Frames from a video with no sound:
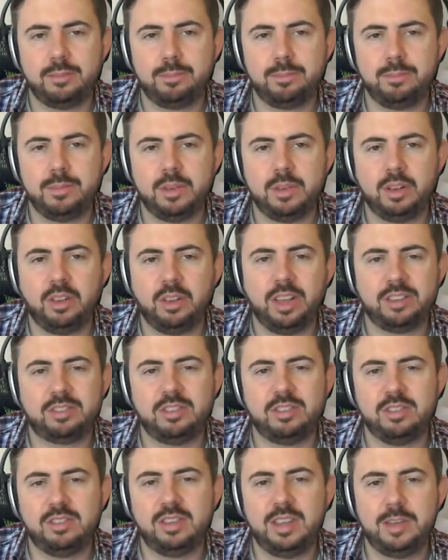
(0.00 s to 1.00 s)

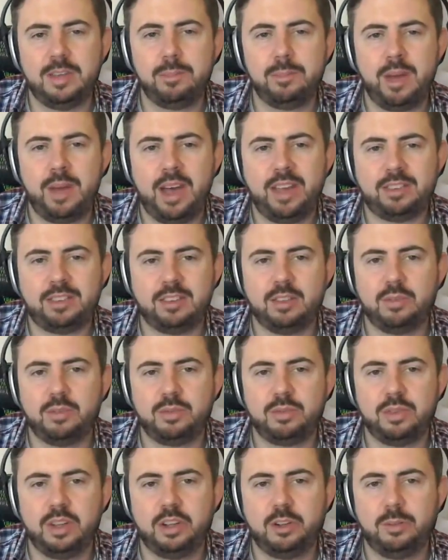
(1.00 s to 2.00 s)
lessens the impact of the
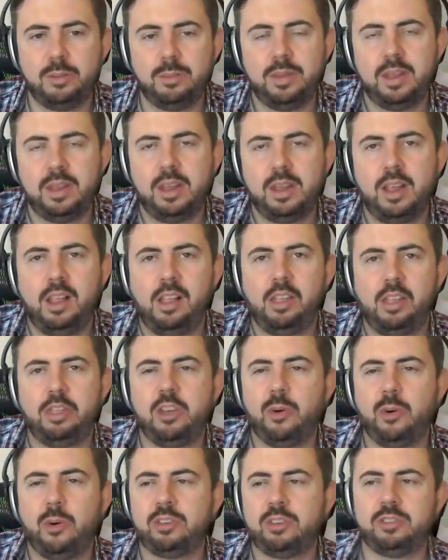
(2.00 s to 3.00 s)
film.
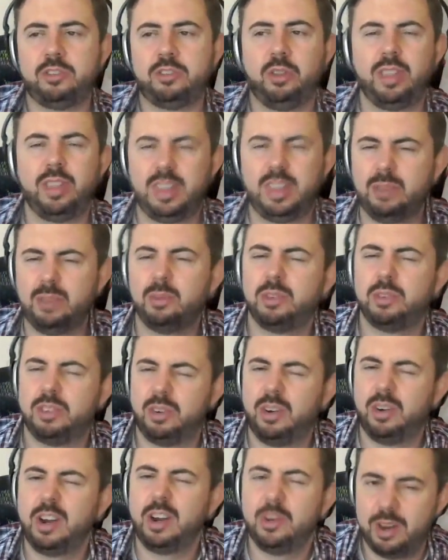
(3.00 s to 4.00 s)
Though I still think it was
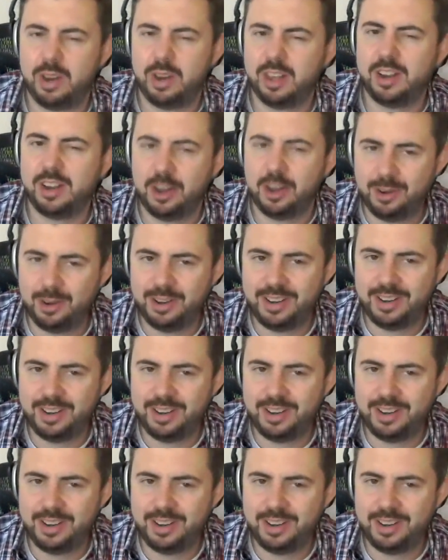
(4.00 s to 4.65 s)
the right way to go.